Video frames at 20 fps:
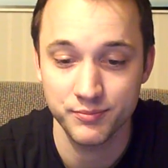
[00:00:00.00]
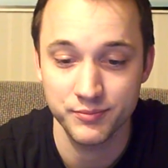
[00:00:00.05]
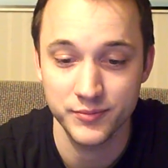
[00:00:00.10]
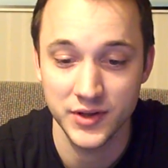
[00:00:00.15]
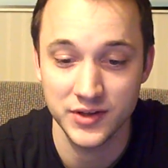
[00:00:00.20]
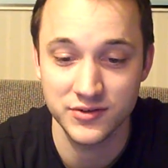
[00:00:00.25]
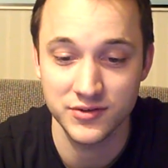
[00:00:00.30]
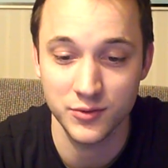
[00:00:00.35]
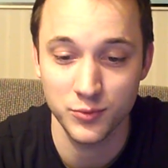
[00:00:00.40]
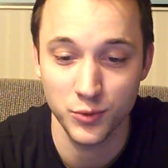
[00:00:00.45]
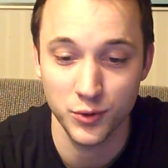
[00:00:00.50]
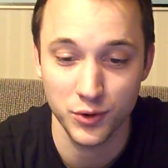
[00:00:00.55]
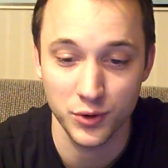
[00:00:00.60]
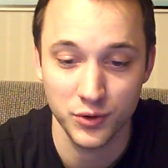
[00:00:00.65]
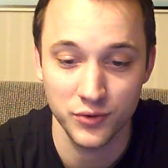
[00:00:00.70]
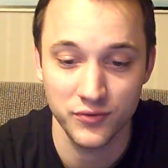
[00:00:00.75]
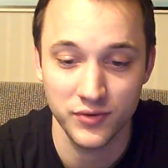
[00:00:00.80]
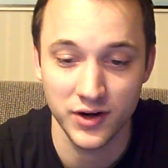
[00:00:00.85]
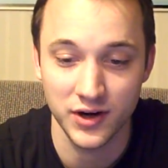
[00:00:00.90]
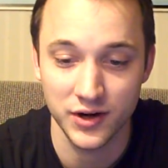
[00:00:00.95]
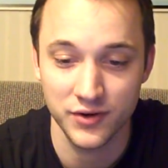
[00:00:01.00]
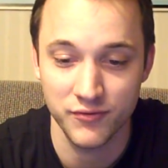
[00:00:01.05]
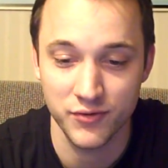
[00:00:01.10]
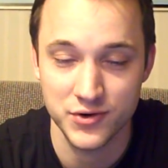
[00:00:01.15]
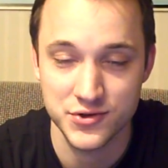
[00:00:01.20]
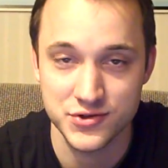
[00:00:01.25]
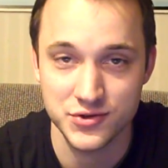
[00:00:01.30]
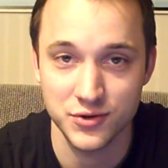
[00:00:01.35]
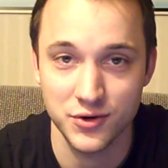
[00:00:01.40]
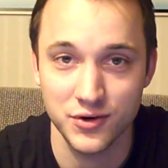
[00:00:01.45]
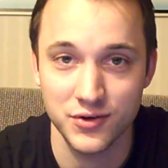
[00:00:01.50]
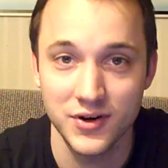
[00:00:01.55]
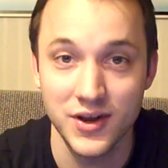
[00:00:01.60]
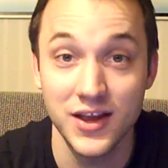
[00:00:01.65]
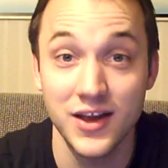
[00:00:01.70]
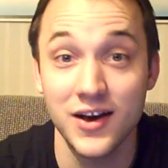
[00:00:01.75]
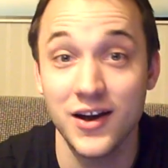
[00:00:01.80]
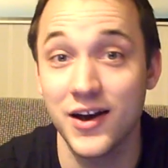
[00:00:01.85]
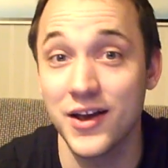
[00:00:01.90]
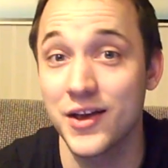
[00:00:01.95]
It's a work of art for sure.
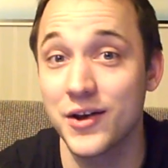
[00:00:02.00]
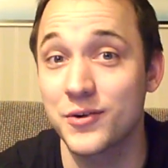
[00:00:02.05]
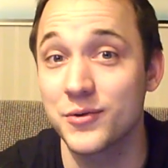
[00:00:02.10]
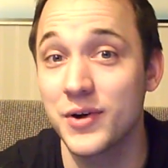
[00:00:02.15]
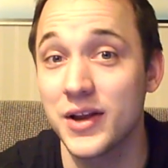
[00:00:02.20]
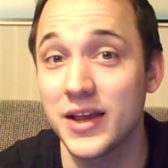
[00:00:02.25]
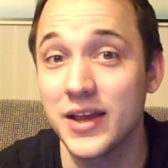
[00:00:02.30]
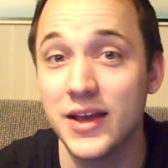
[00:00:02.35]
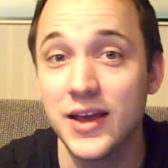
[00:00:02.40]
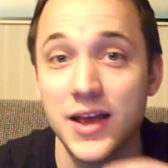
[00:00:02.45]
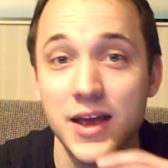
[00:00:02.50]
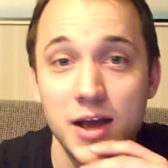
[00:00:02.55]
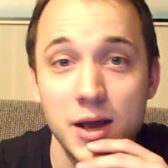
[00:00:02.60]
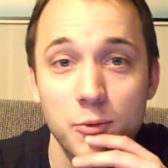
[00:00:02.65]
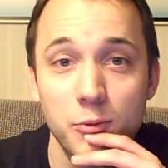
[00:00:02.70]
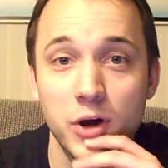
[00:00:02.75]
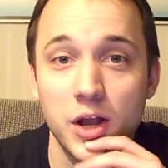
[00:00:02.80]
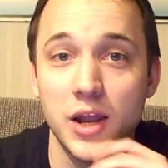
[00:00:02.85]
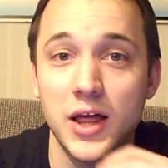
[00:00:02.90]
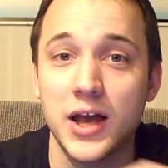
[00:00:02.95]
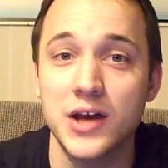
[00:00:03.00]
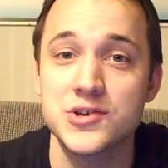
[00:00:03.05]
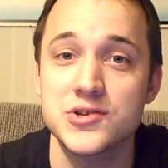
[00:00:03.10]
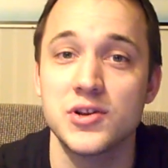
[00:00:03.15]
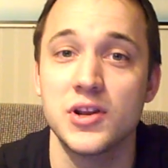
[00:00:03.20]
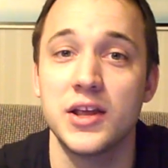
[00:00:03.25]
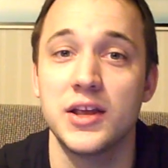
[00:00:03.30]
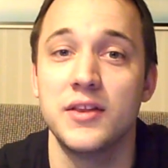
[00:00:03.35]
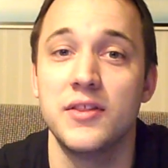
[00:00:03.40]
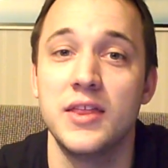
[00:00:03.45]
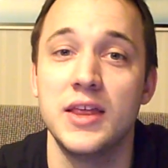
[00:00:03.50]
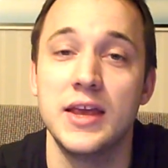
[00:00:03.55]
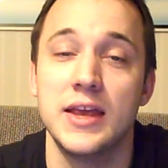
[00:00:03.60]
I agree. Well, actually,